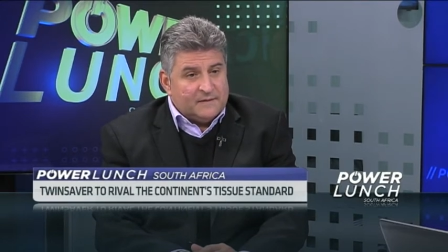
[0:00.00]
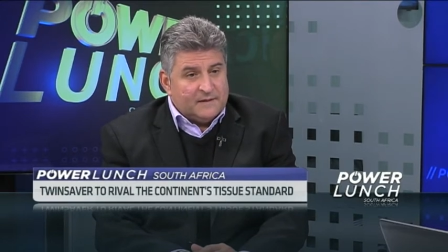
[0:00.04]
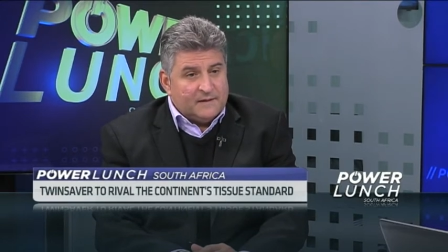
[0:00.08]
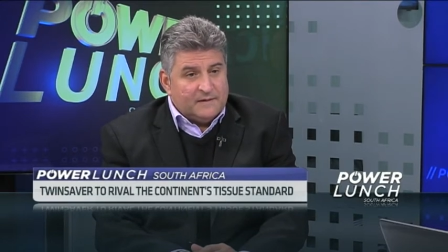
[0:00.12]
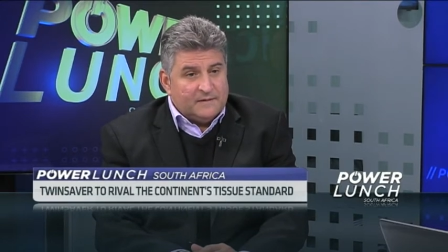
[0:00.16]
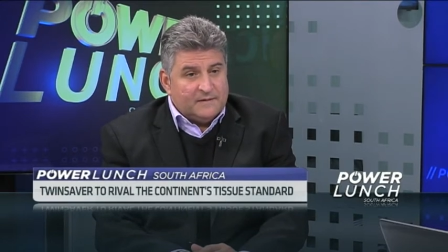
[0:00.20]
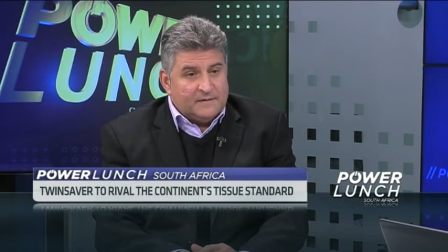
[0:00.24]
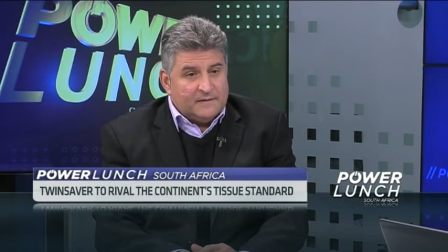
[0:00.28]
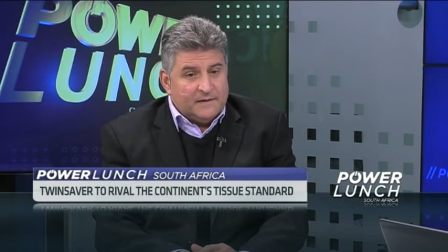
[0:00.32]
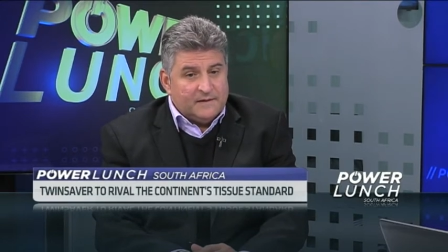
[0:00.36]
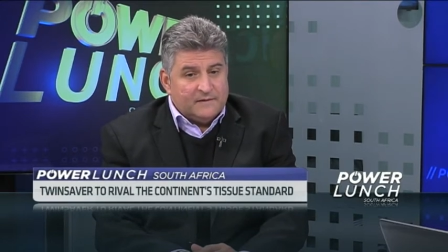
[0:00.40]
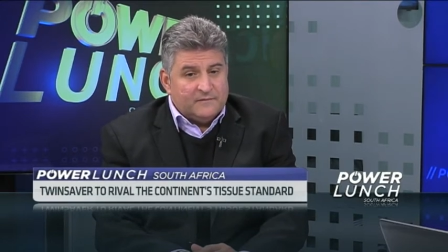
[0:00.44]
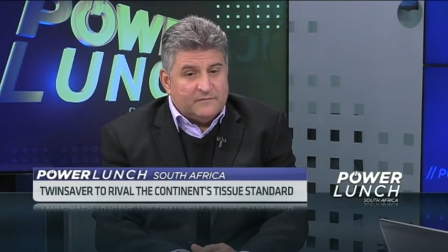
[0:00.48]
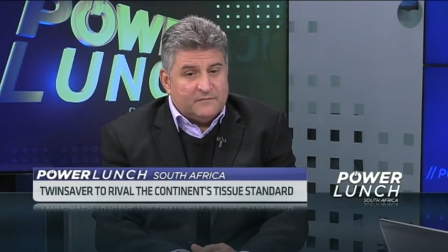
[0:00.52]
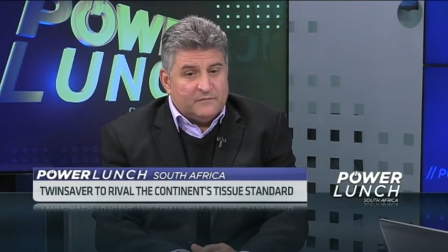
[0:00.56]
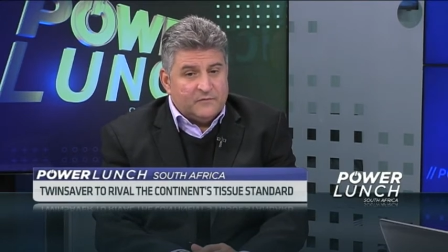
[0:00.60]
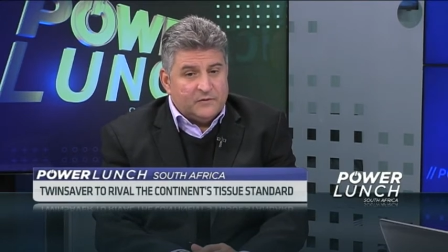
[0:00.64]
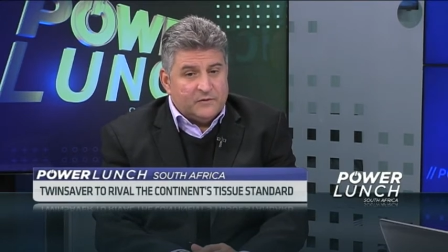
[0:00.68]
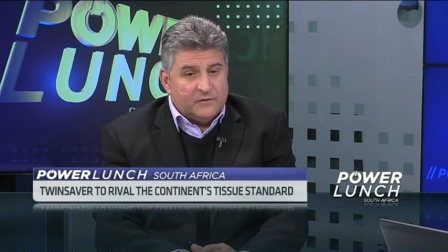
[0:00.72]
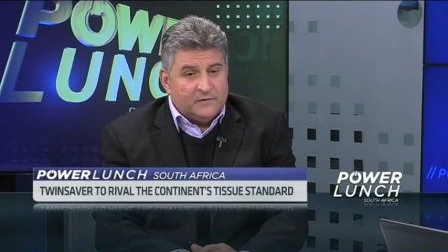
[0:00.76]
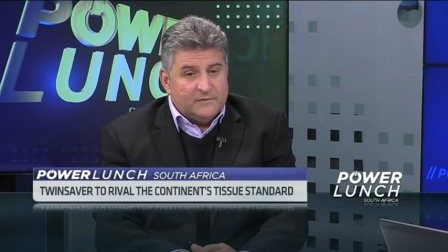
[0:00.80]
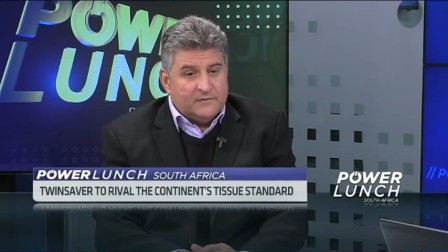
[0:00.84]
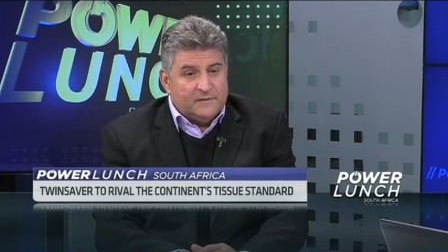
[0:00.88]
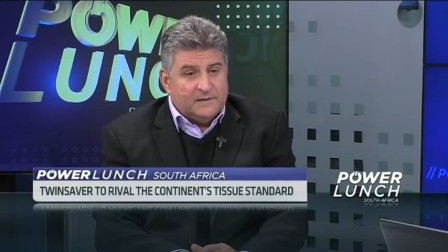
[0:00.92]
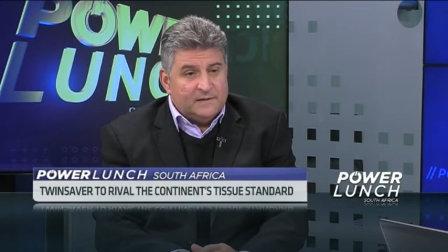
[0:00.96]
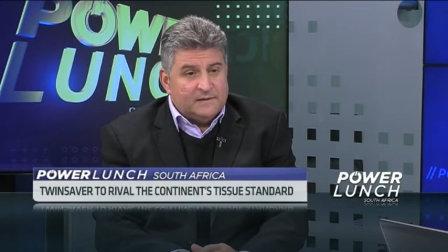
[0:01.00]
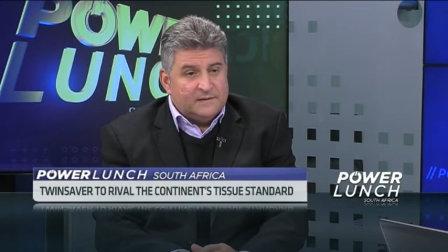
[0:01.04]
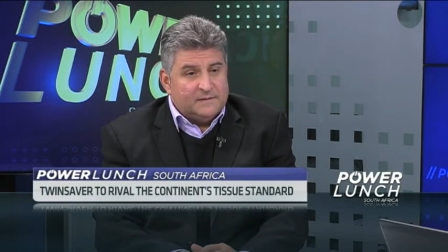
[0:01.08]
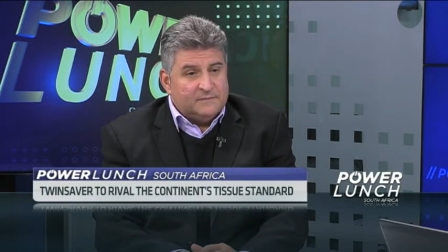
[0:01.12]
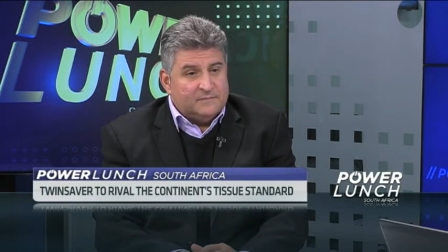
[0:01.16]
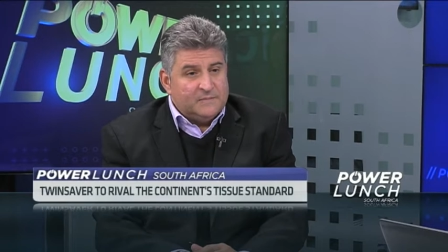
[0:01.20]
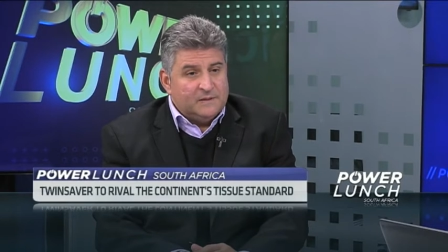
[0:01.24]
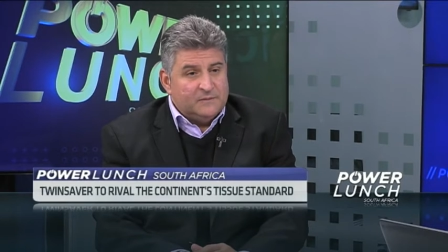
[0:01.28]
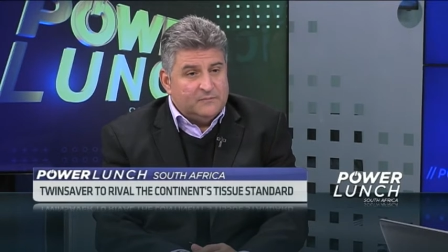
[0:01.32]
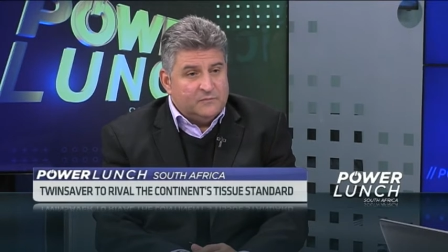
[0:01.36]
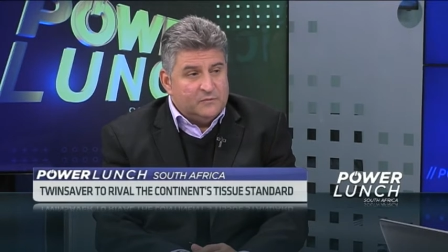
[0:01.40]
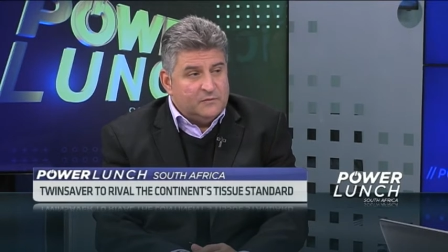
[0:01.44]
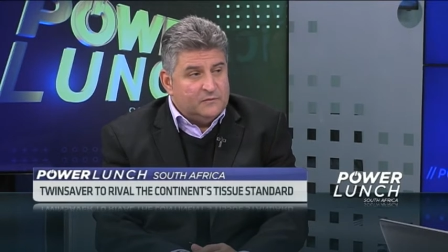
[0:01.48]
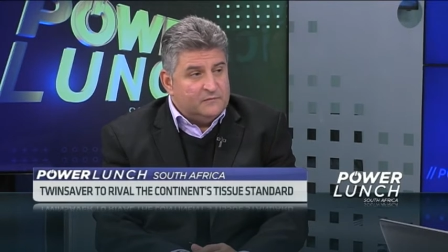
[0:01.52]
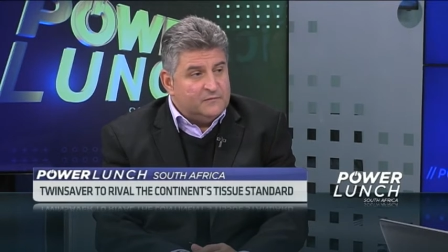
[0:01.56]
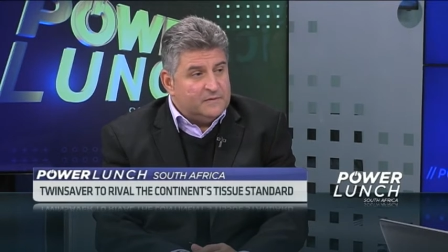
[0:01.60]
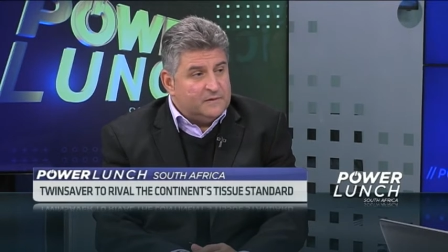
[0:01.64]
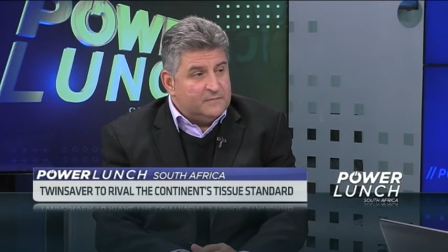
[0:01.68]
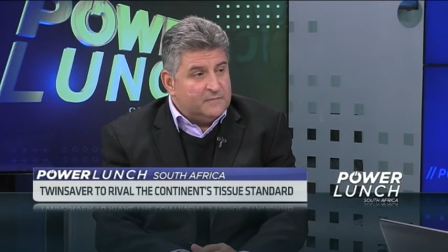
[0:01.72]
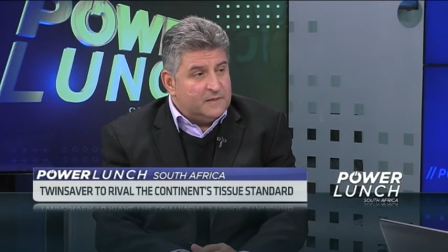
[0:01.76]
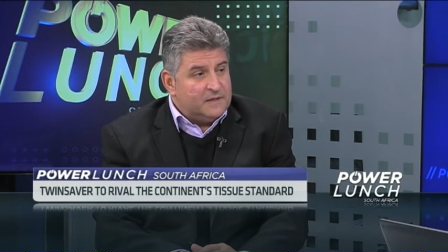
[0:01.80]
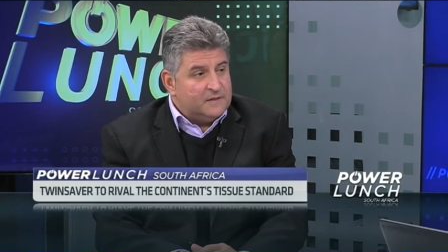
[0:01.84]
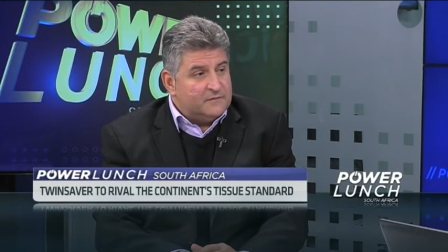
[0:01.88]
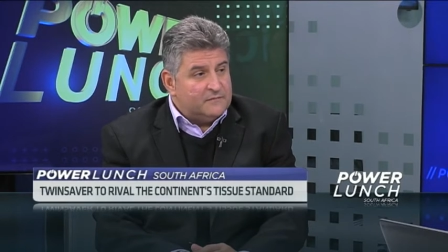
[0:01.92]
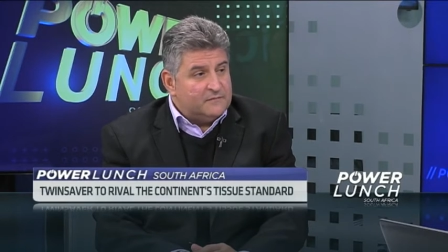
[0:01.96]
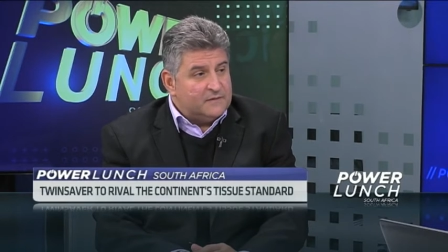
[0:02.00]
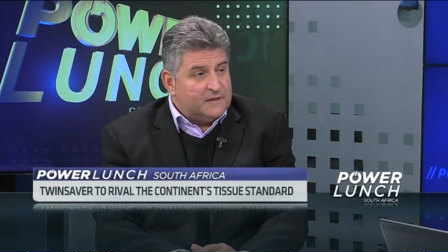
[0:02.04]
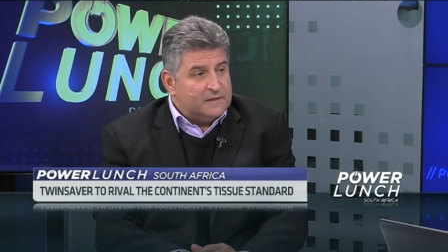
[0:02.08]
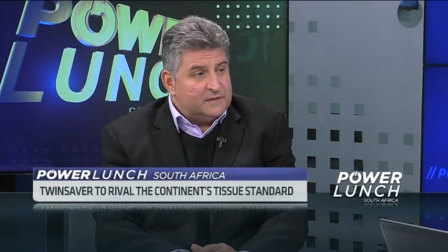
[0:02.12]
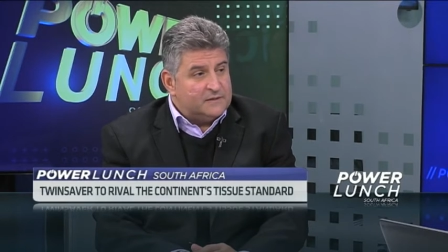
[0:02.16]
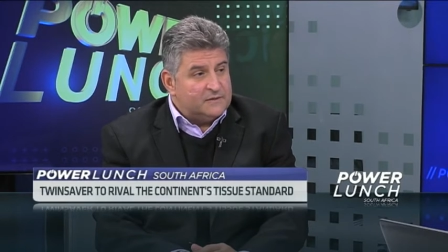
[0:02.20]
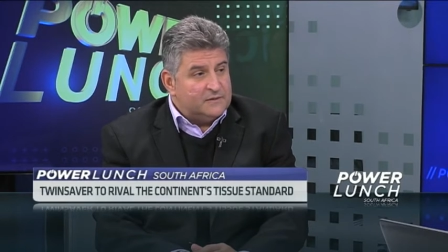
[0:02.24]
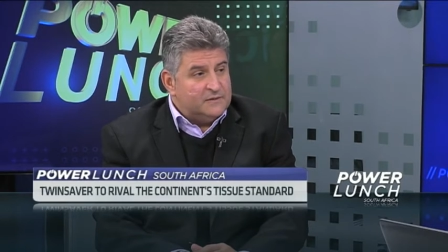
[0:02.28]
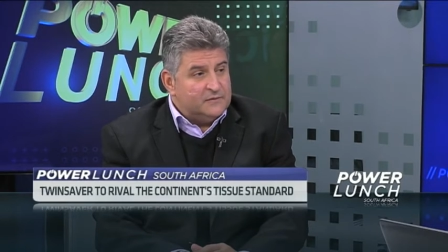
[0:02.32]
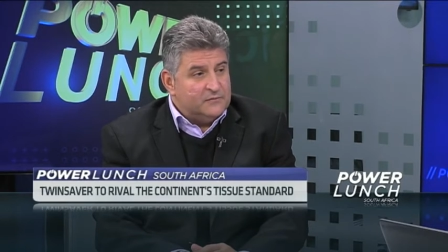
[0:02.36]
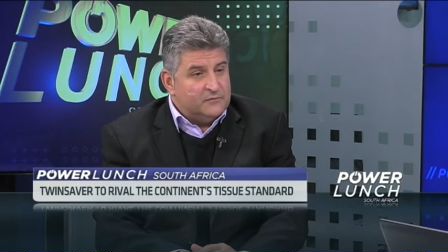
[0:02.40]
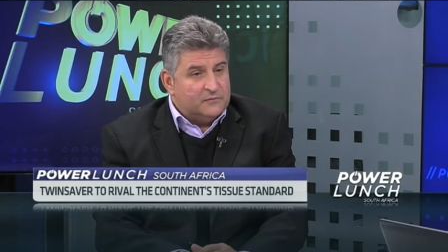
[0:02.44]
And therefore, you need to be moving manufacturing